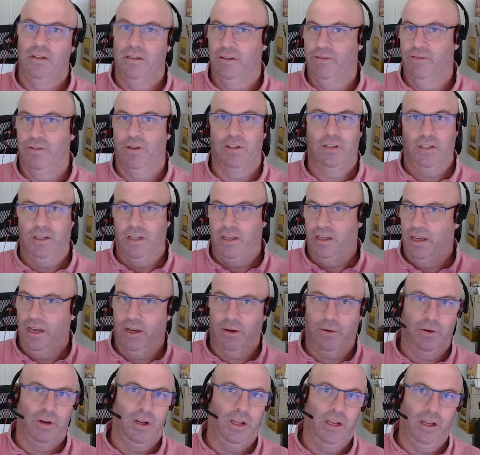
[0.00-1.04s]
diversity,
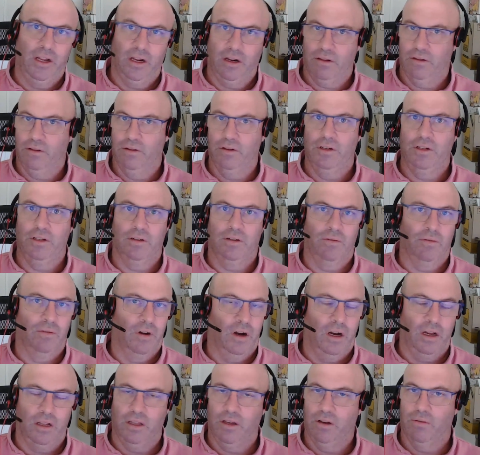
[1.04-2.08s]
equity, and inclusion,
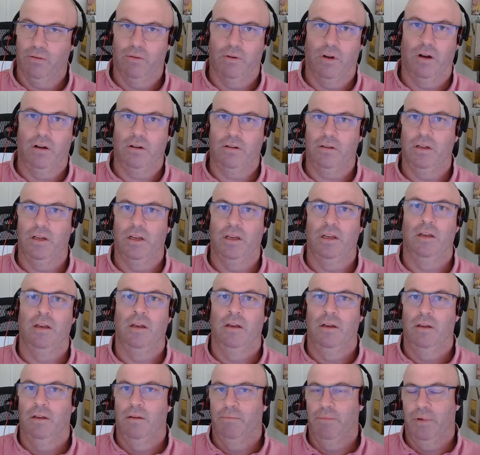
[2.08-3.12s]
rightly or wrongly.
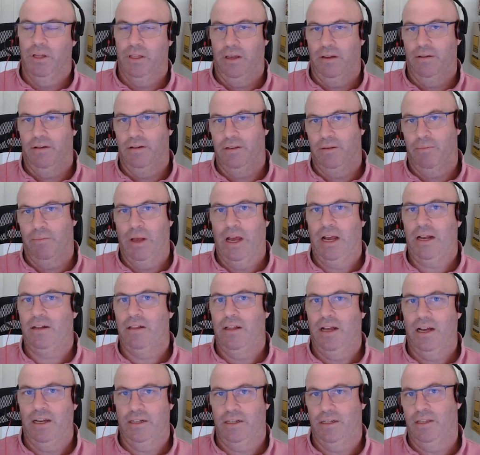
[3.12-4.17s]
But there is a
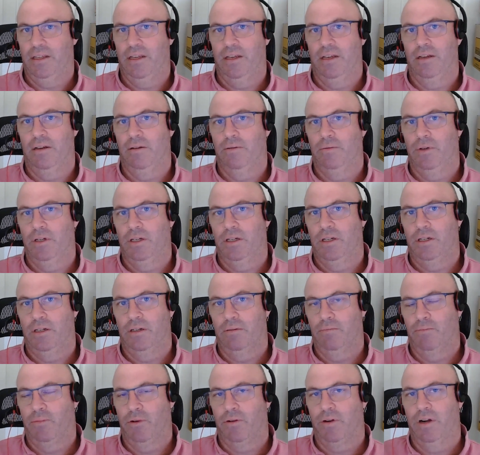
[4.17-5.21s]
backlash there which
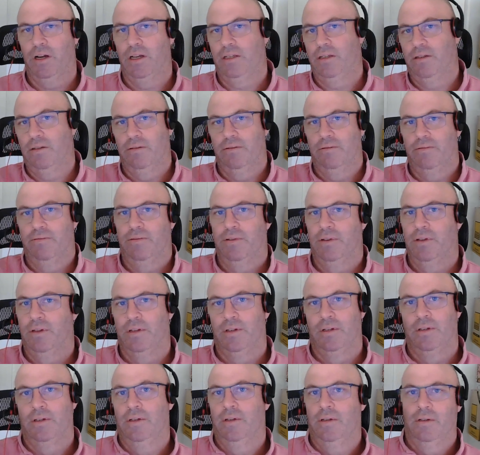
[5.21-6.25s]
progressive
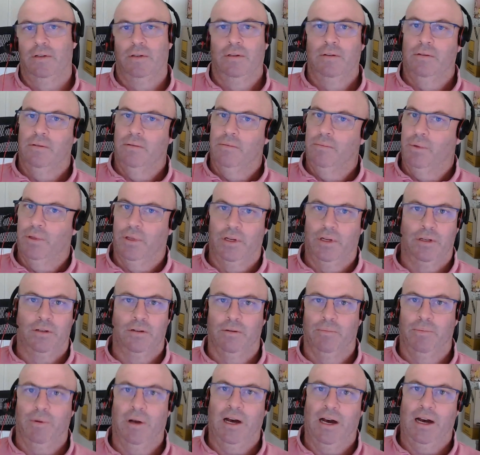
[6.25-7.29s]

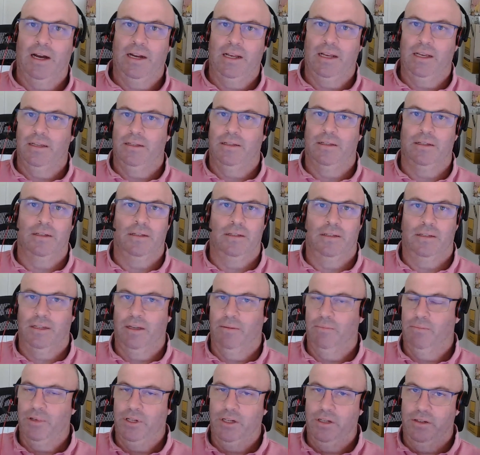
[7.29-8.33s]
political parties
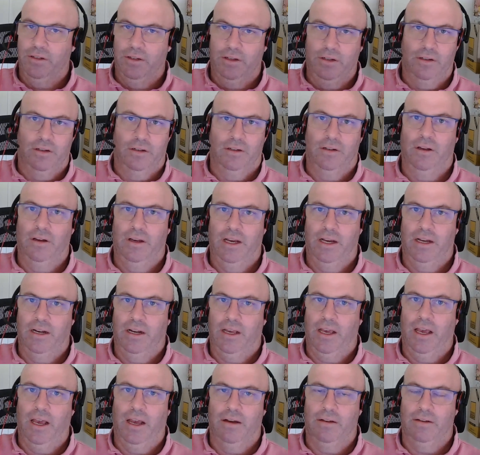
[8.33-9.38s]
simply do not know how to
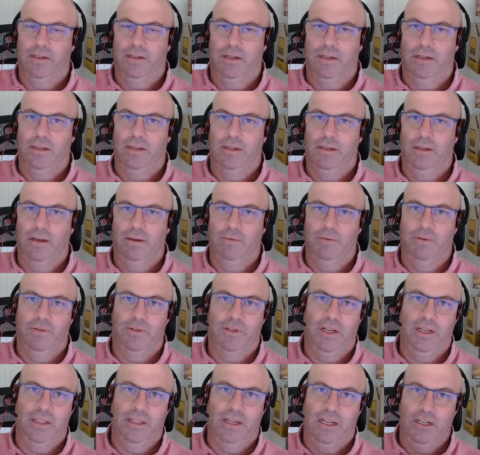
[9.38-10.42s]
counter. And we've
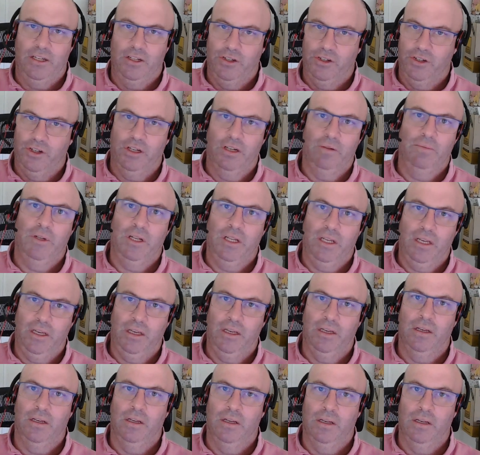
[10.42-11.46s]
seen that in Germany